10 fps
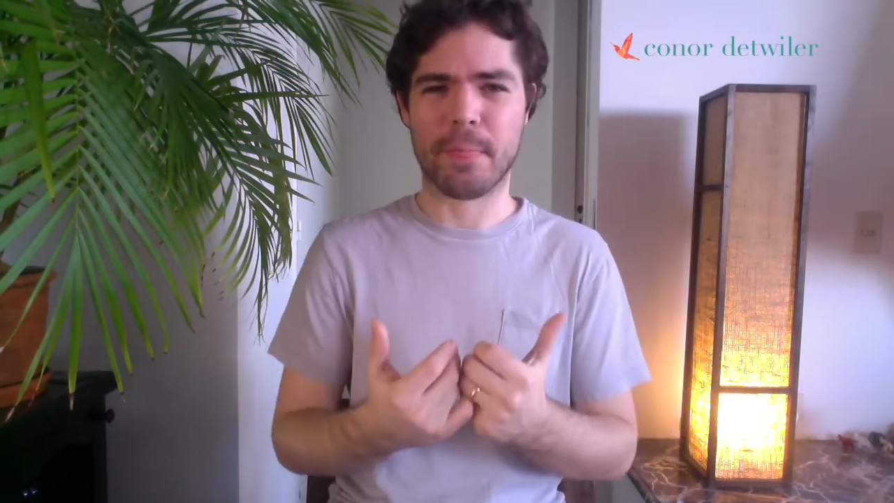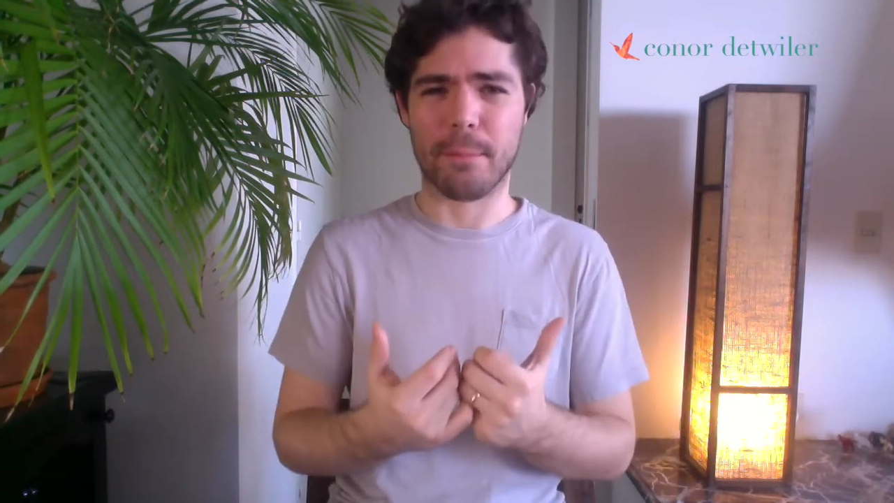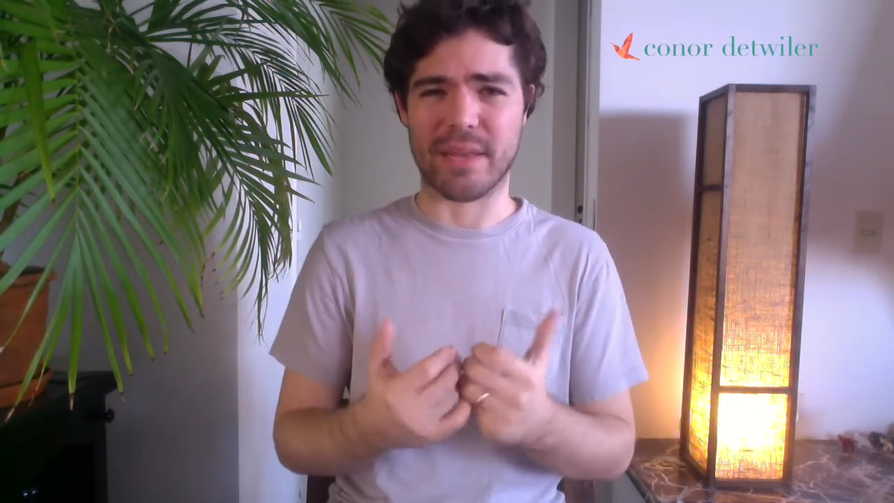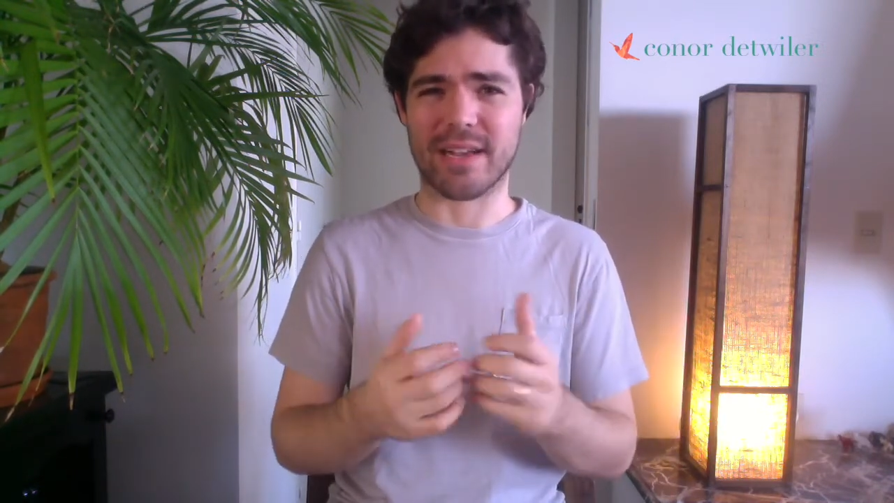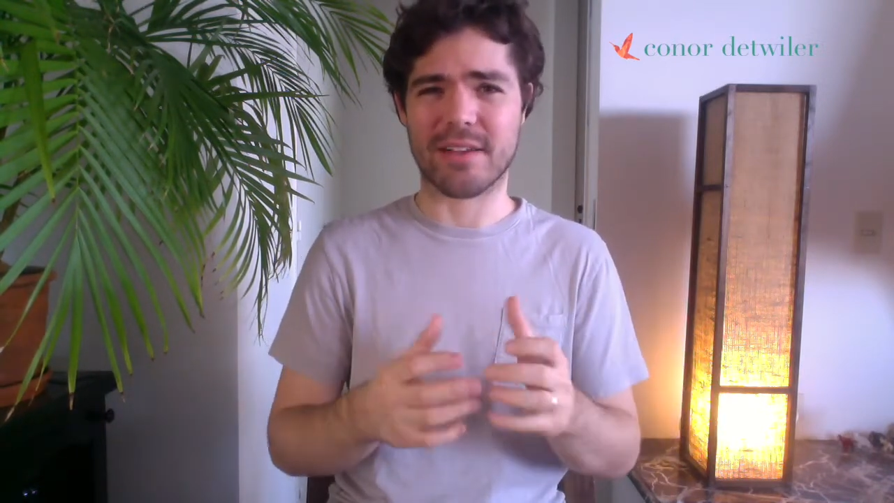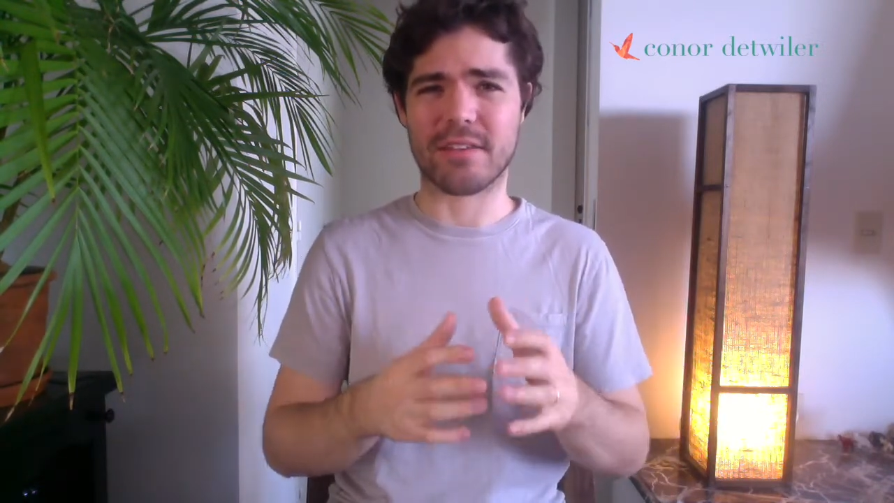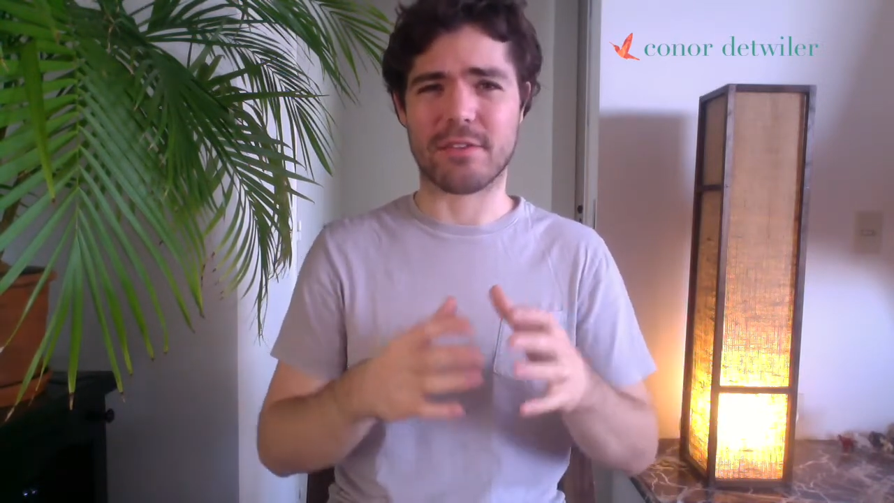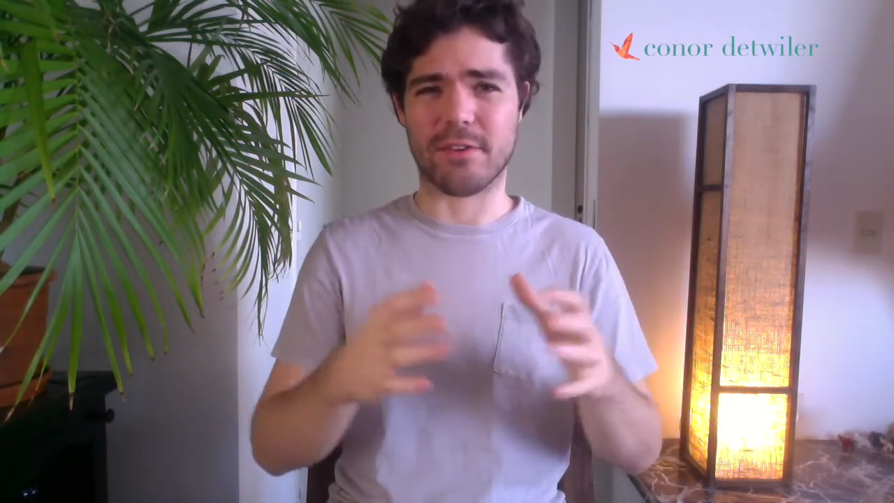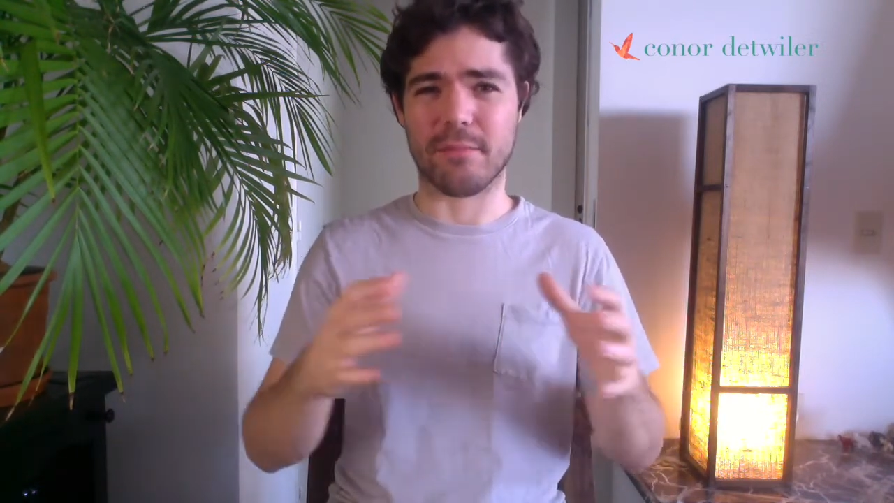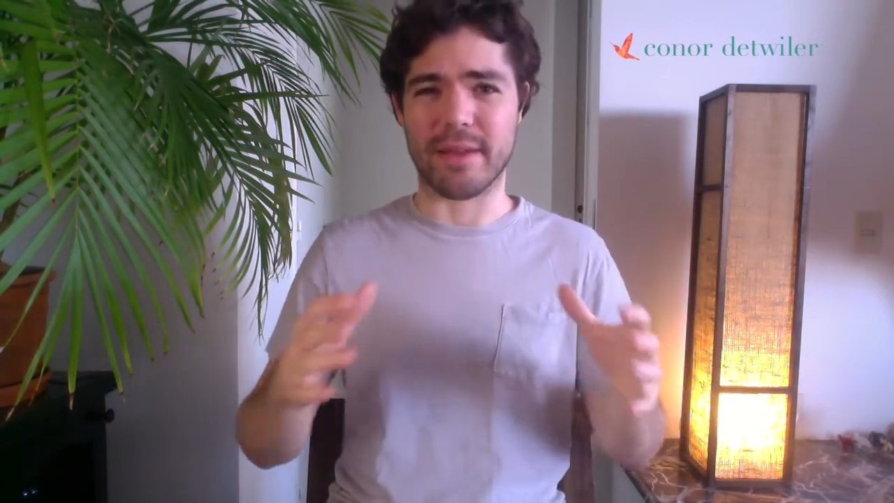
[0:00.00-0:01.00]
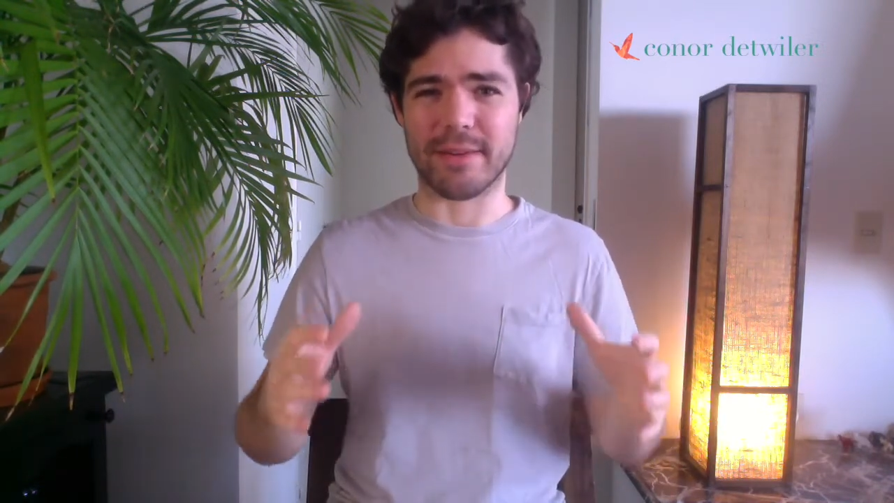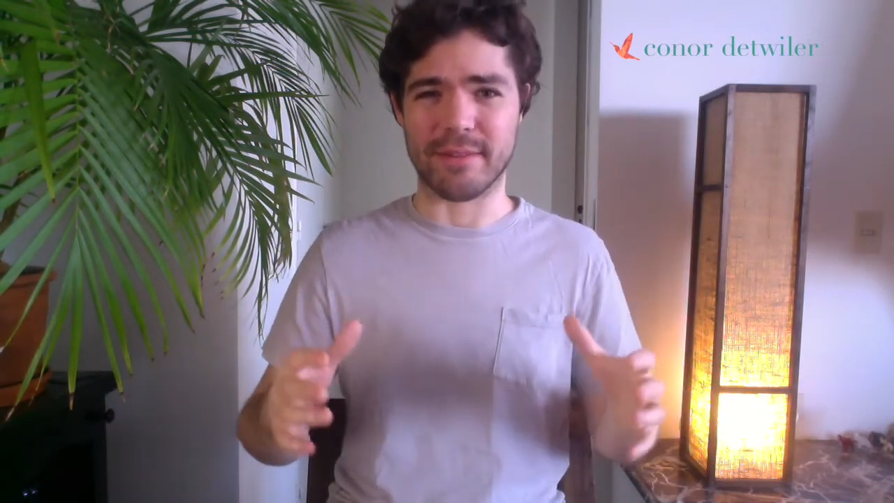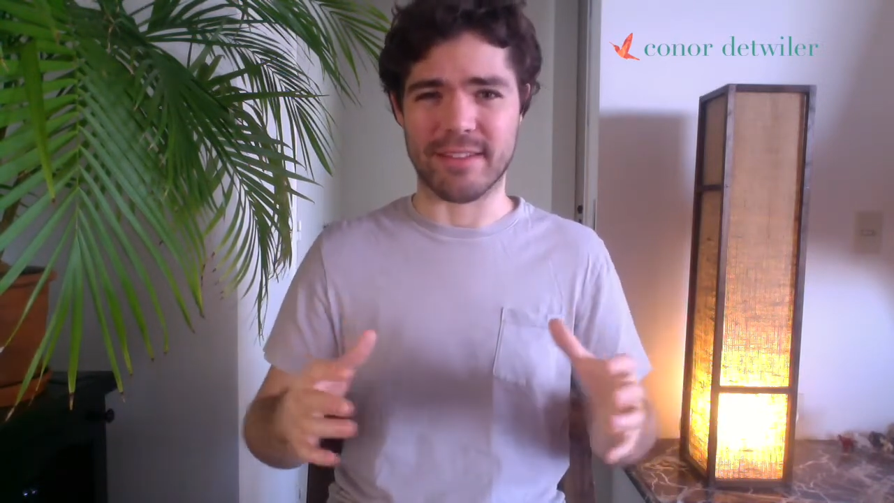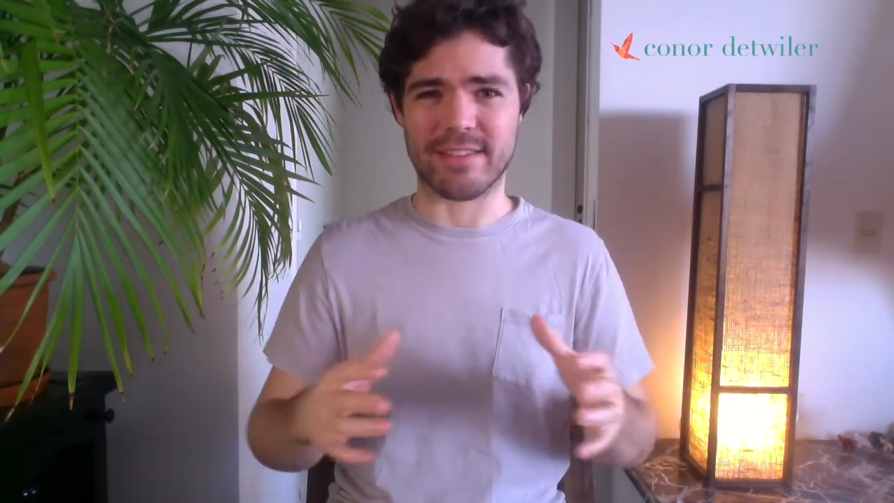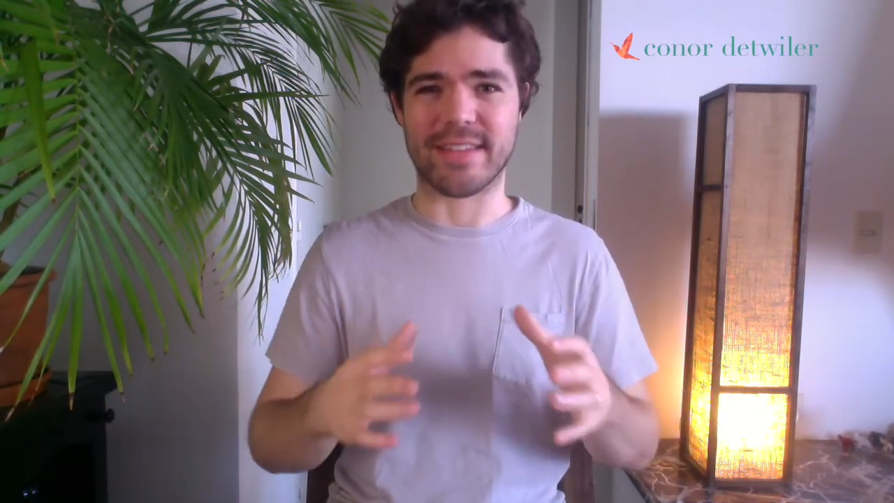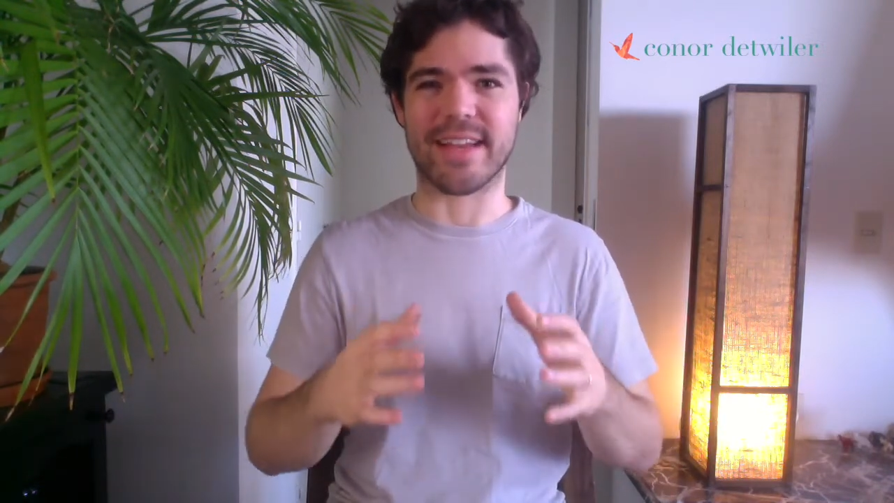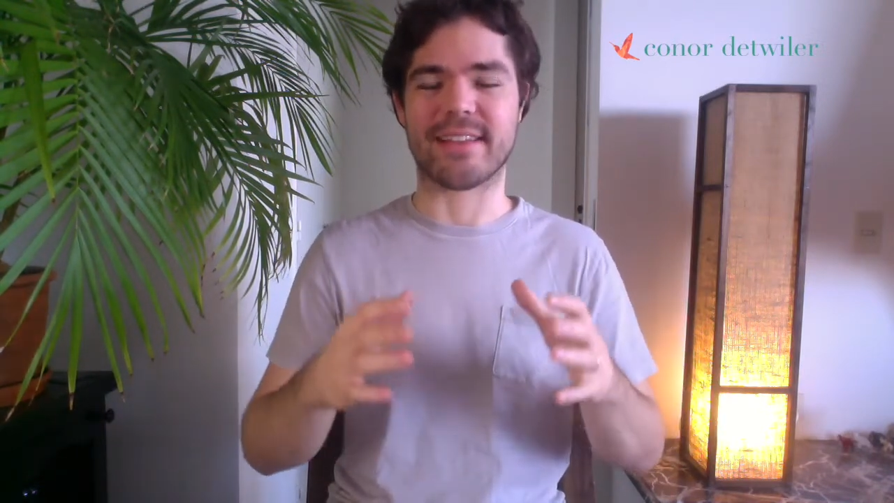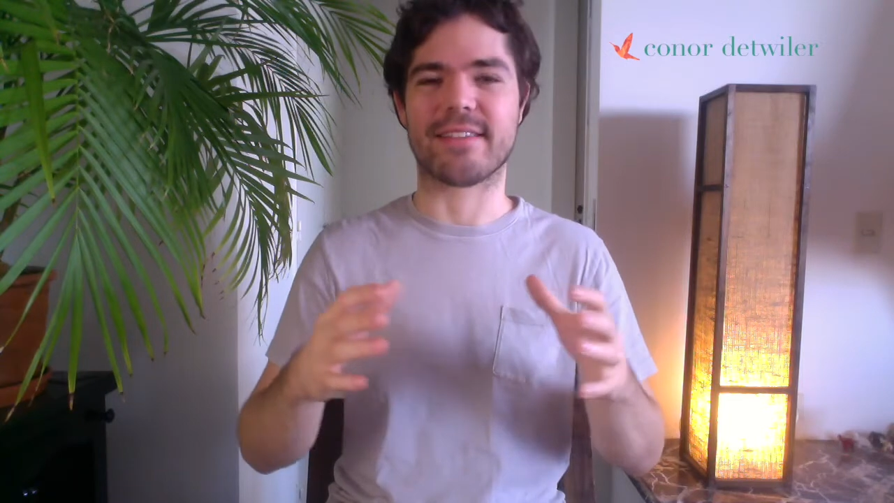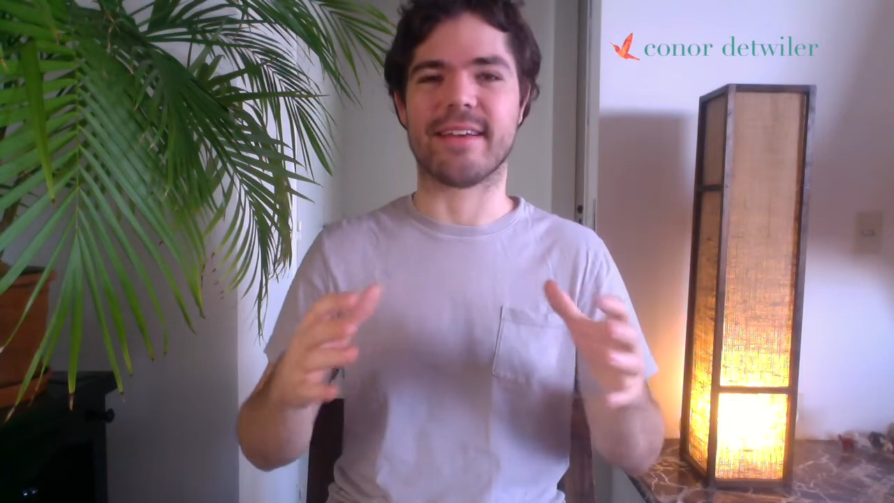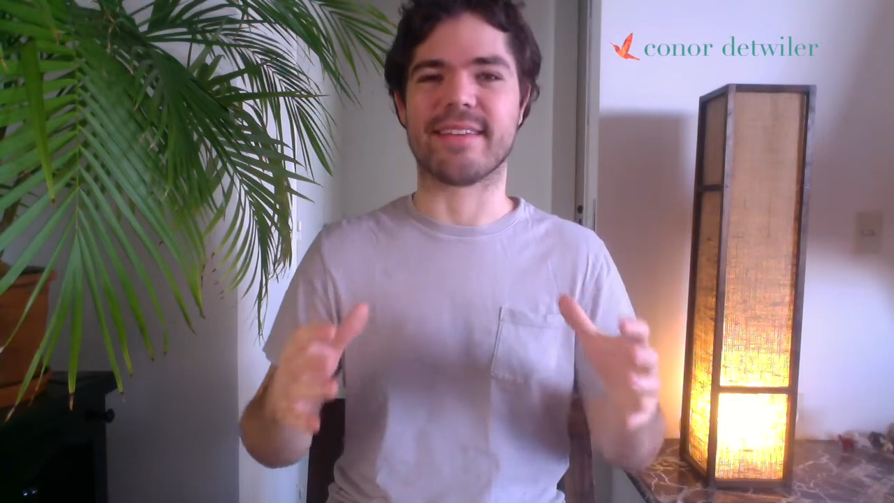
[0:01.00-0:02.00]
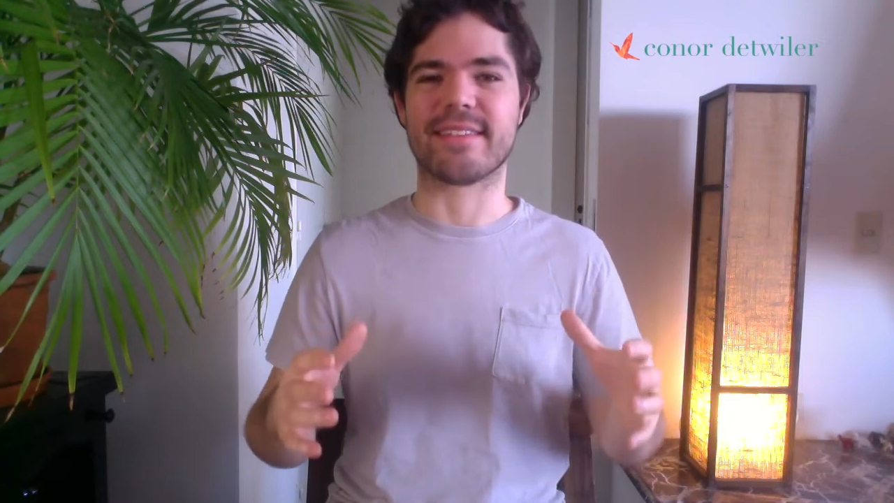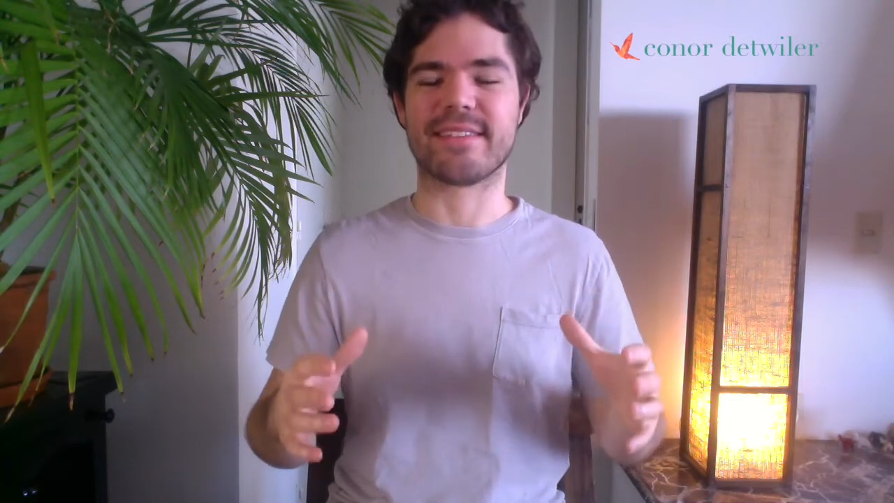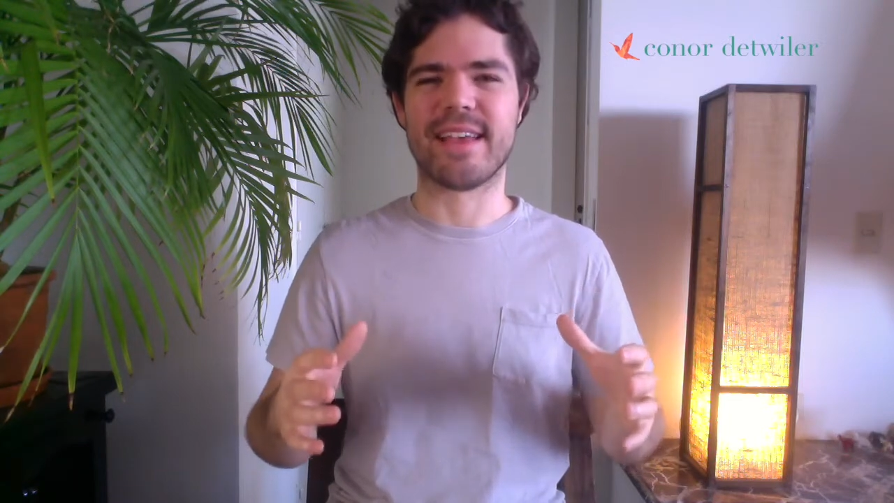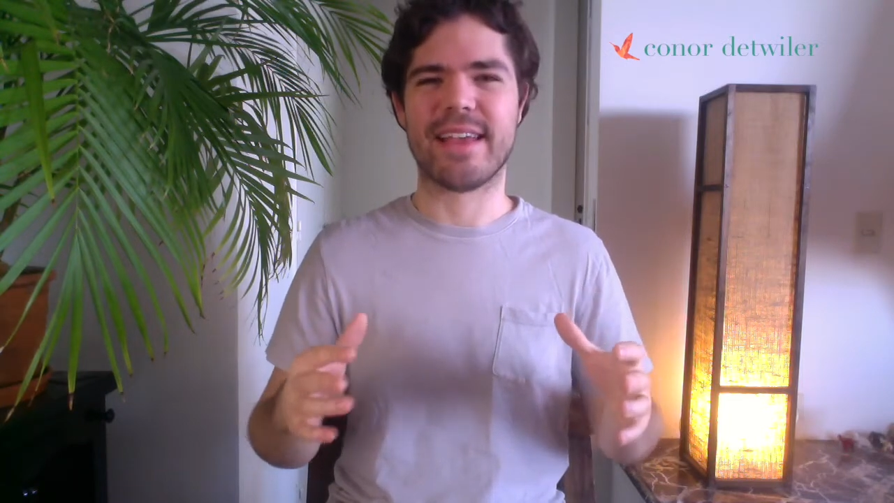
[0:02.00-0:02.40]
Because it's so minimalist in that sense,